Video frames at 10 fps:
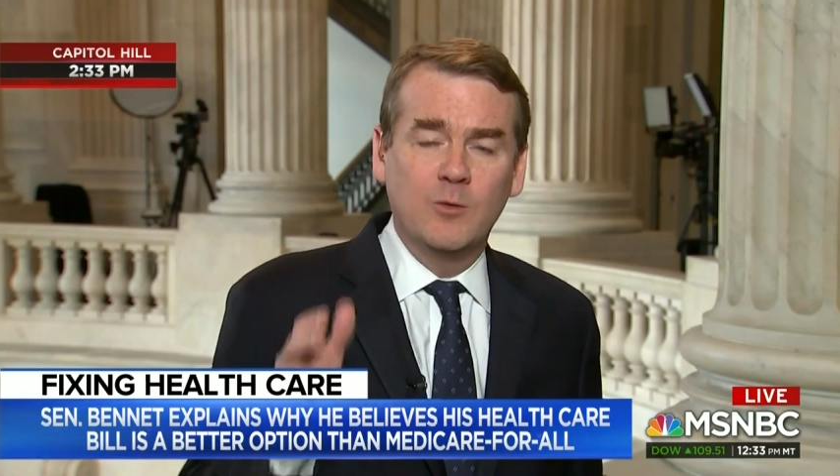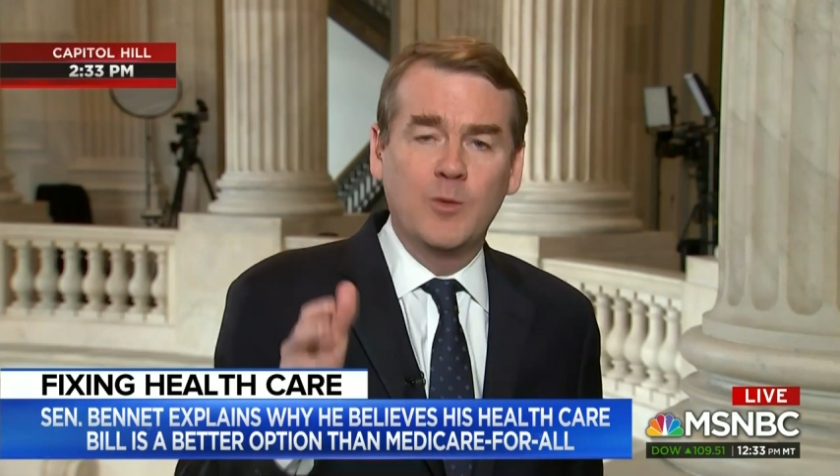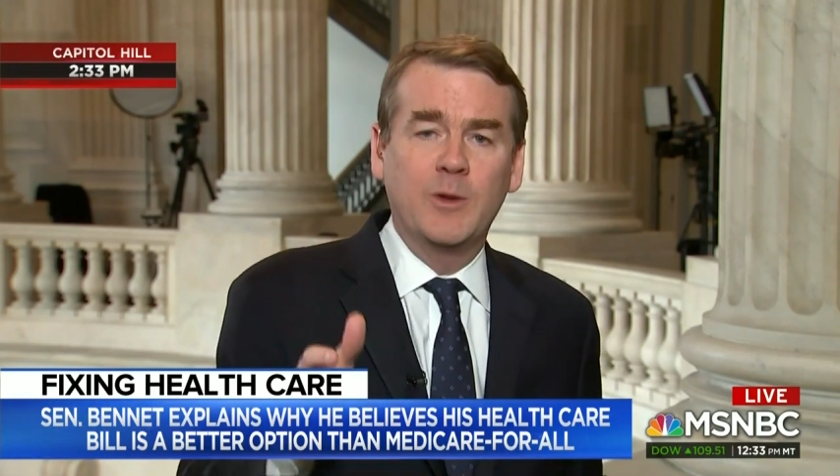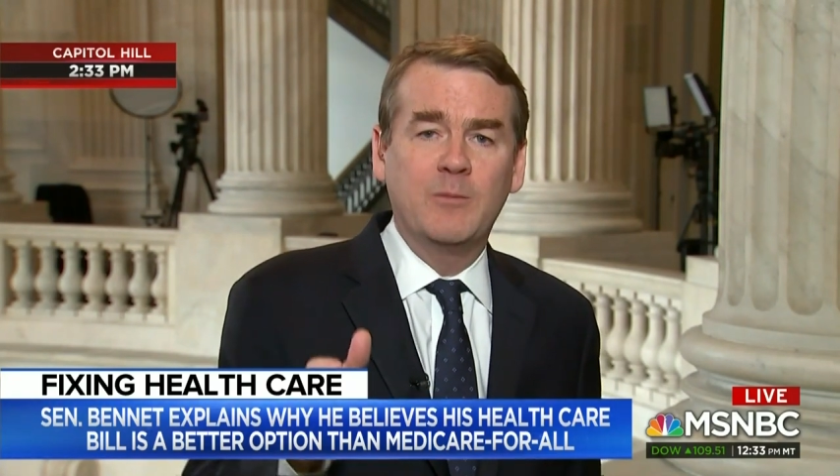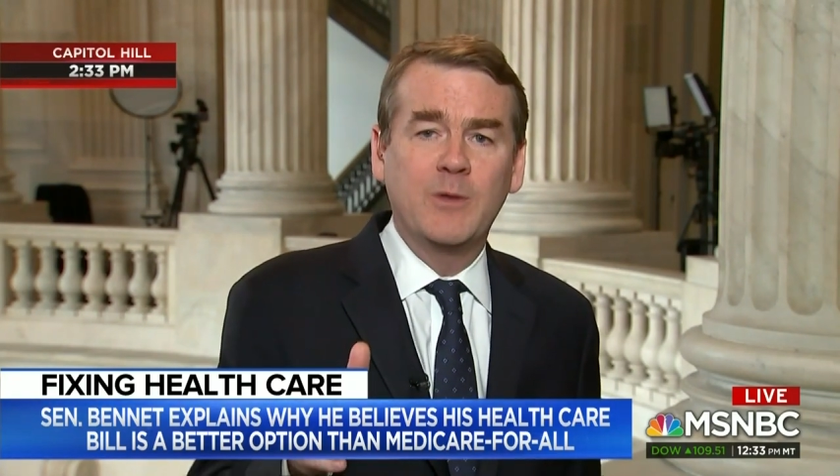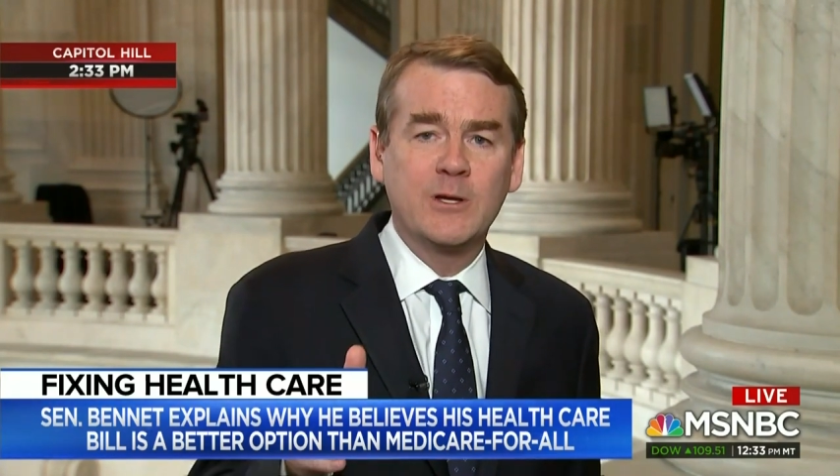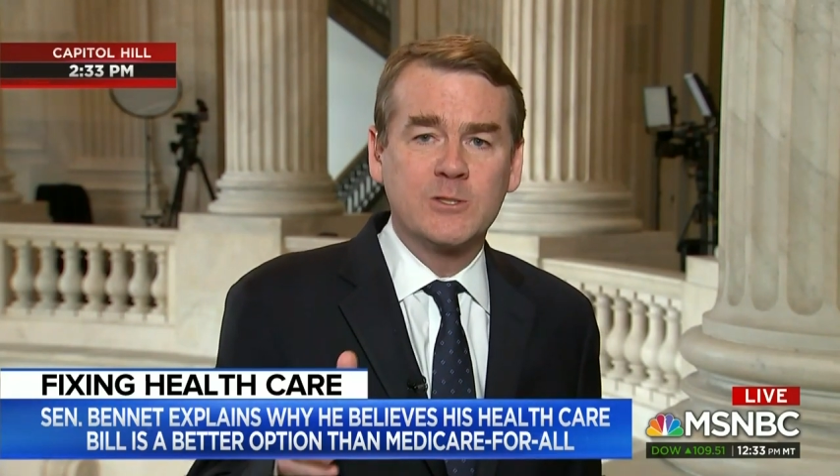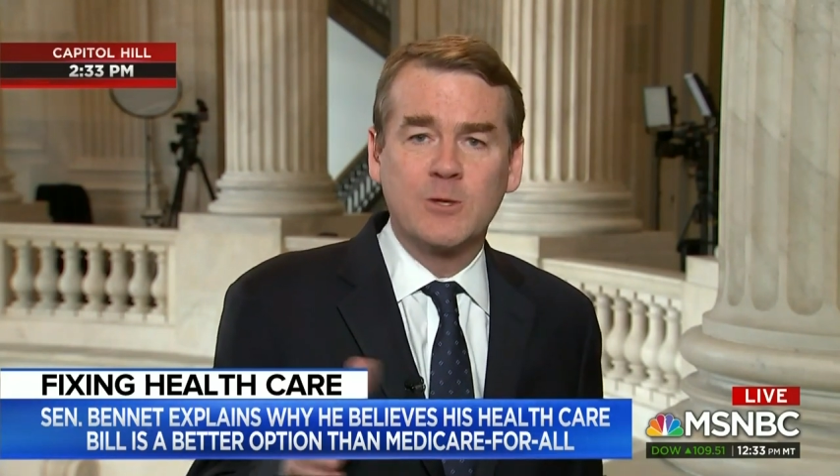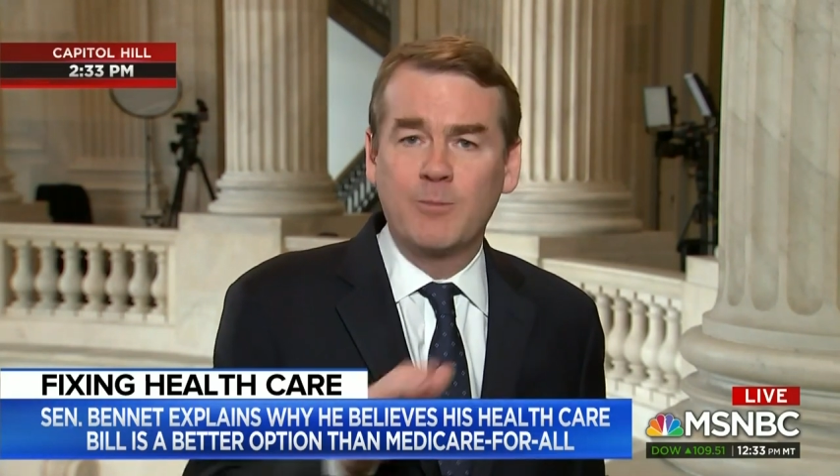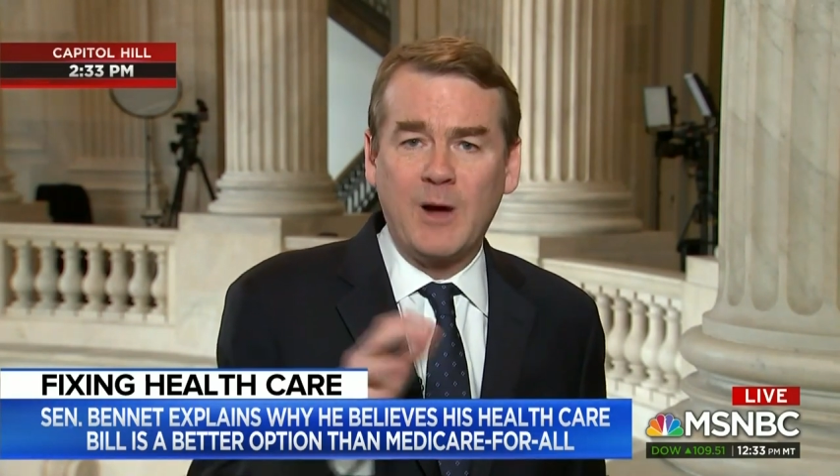would be
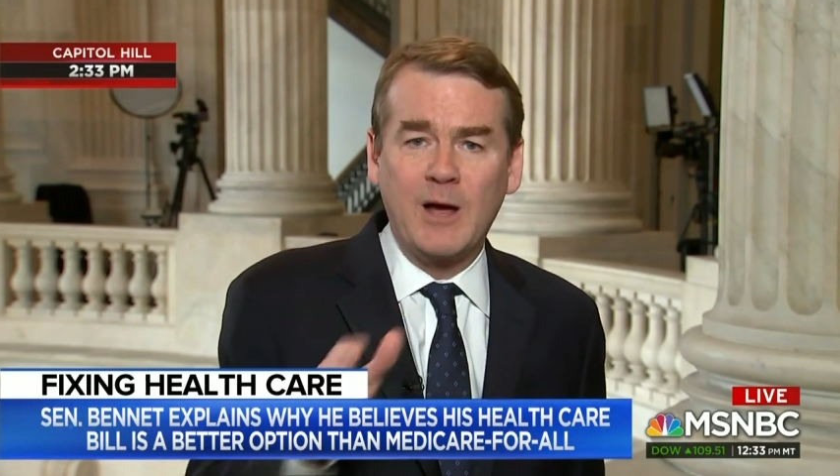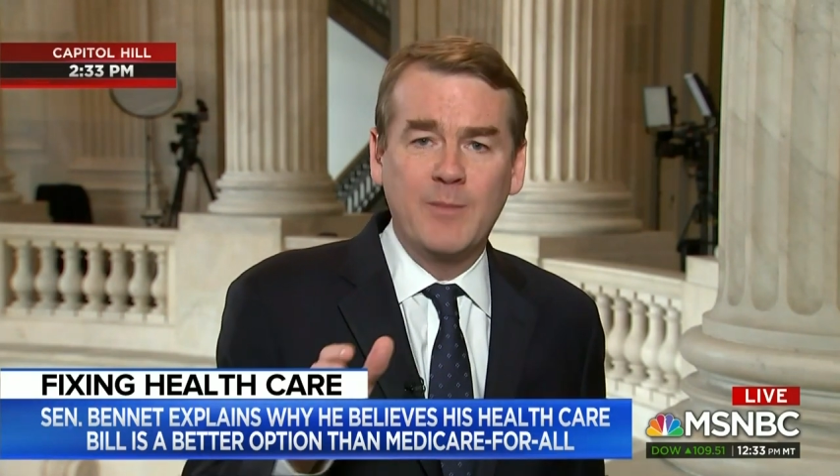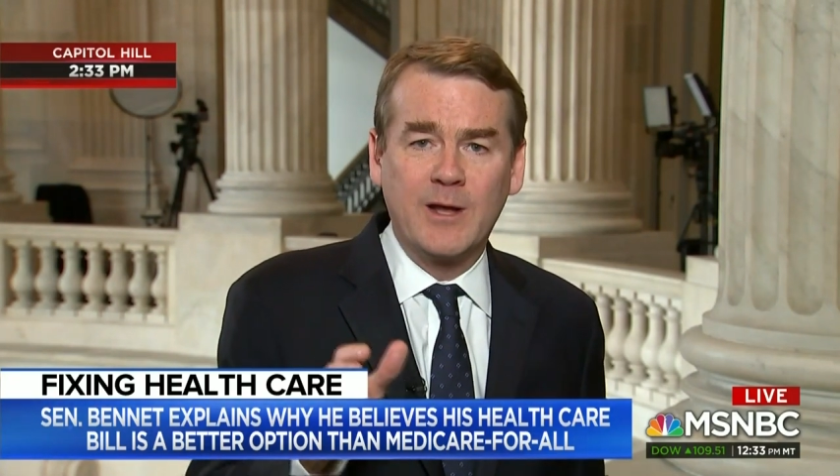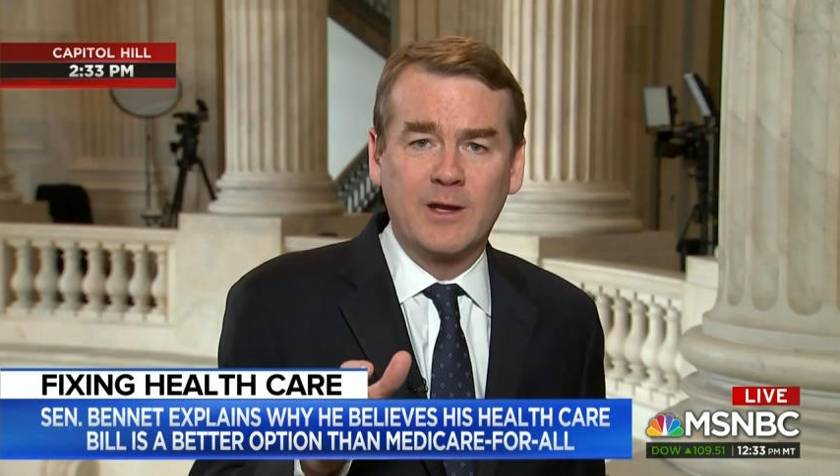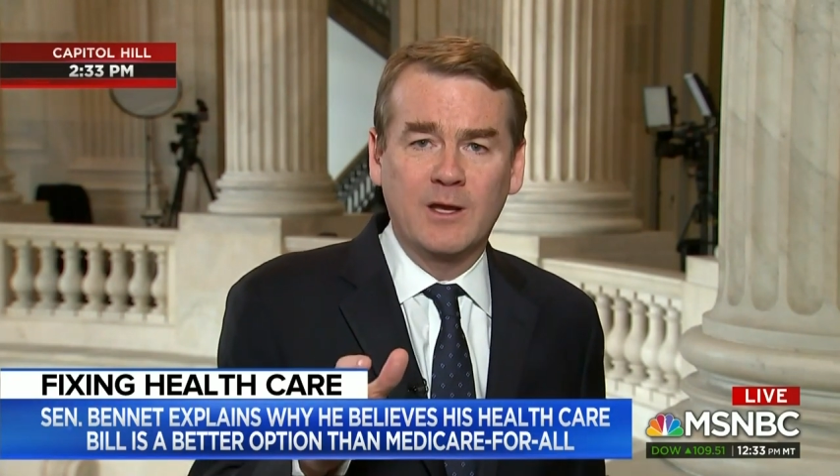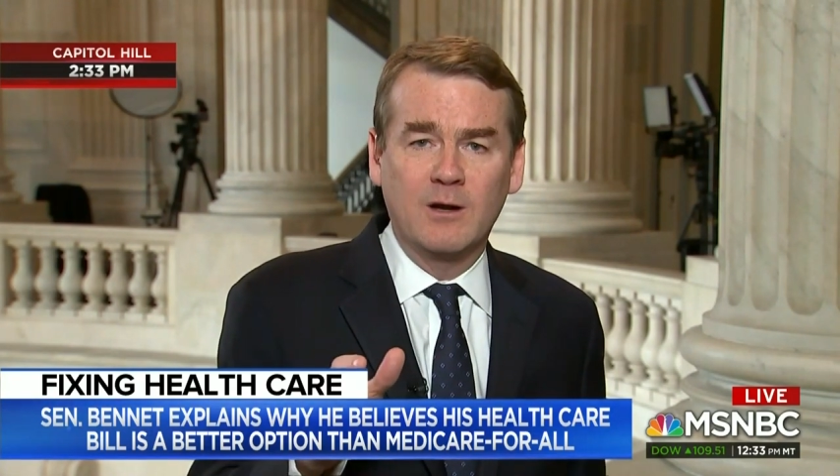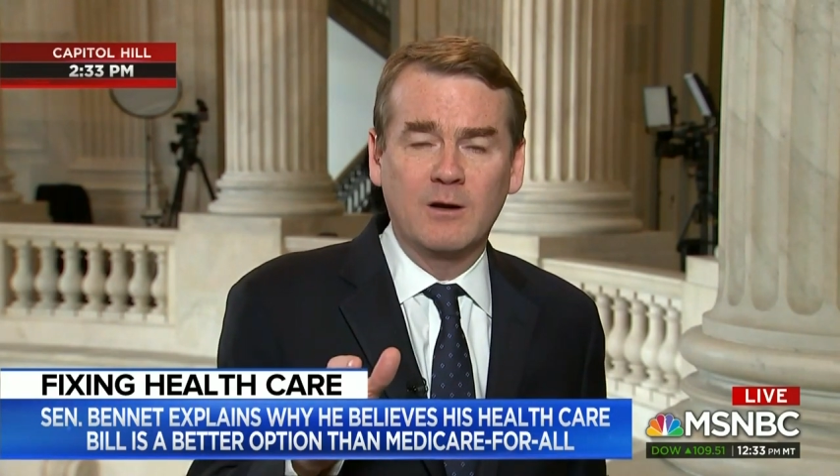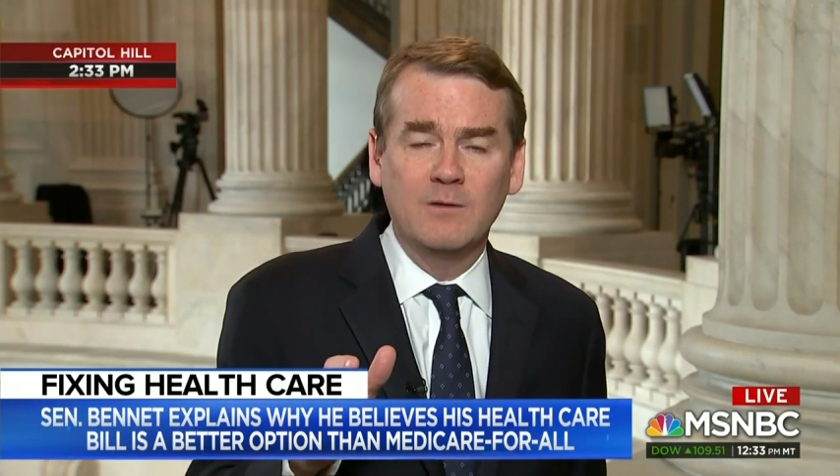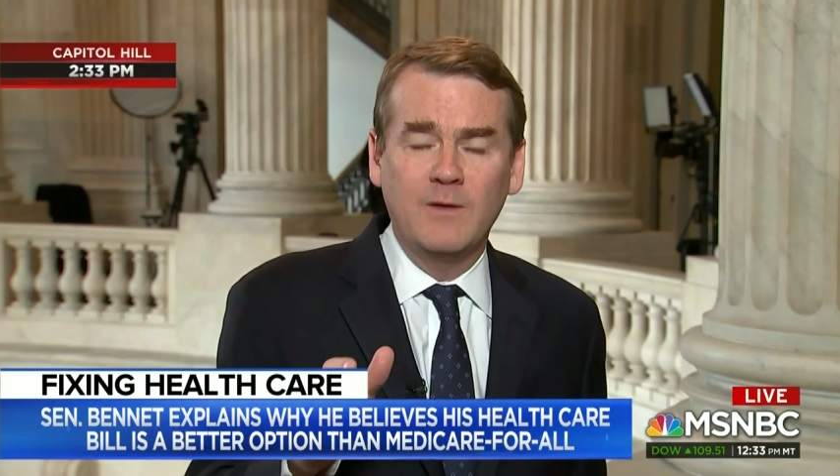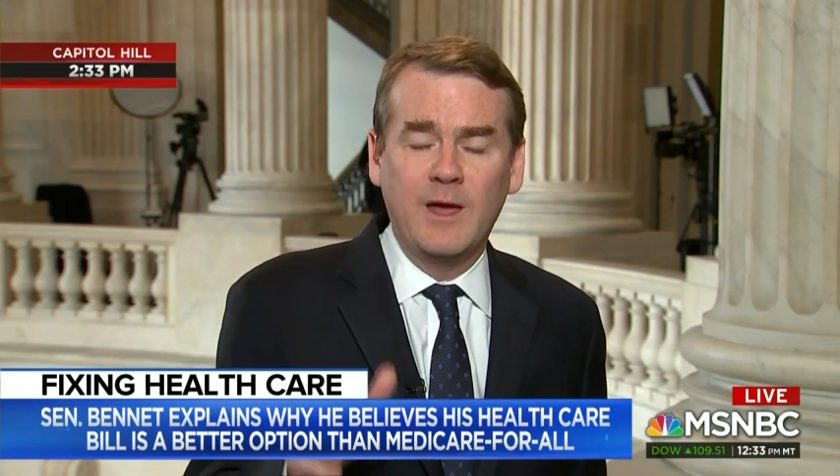administered by
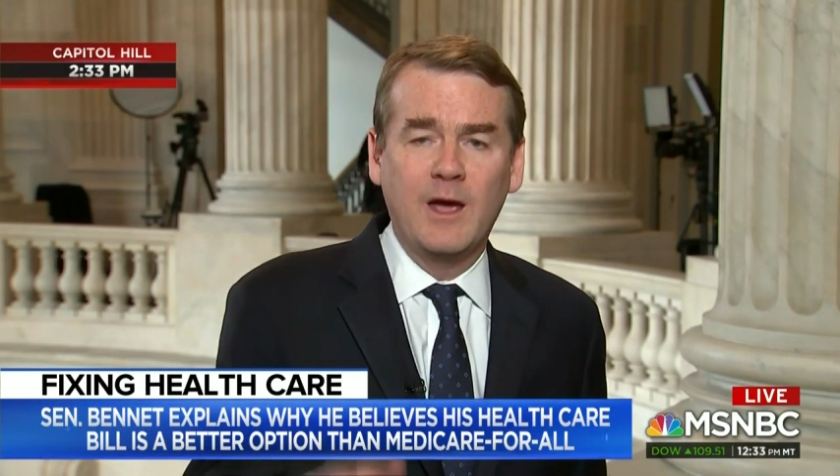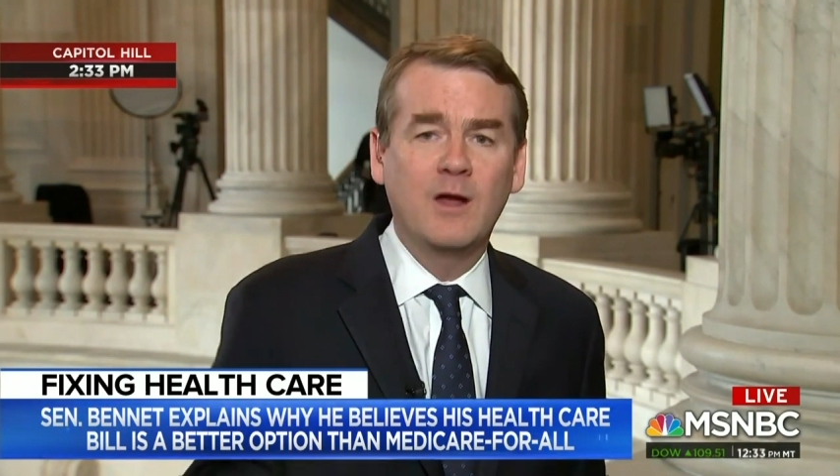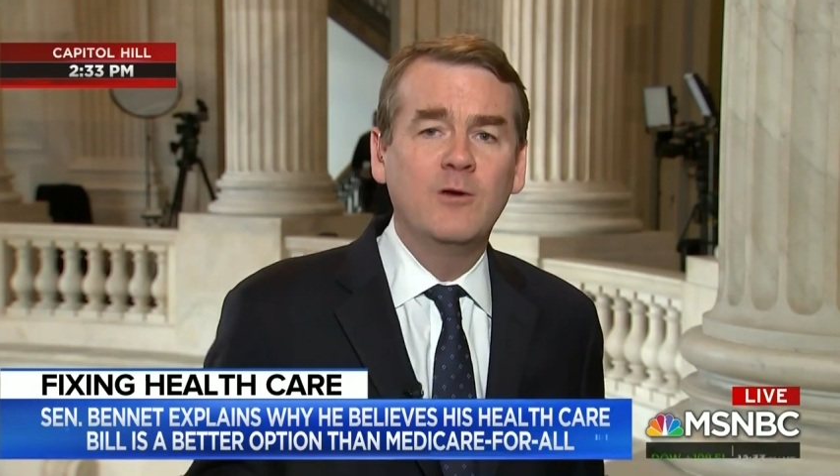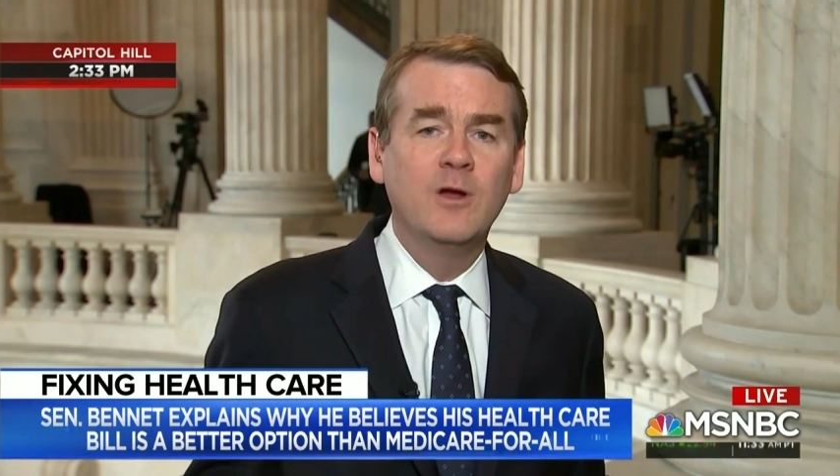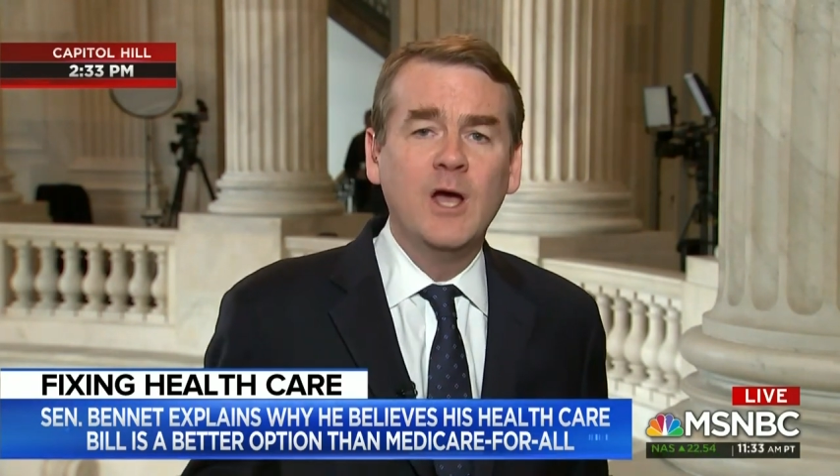Medicare, and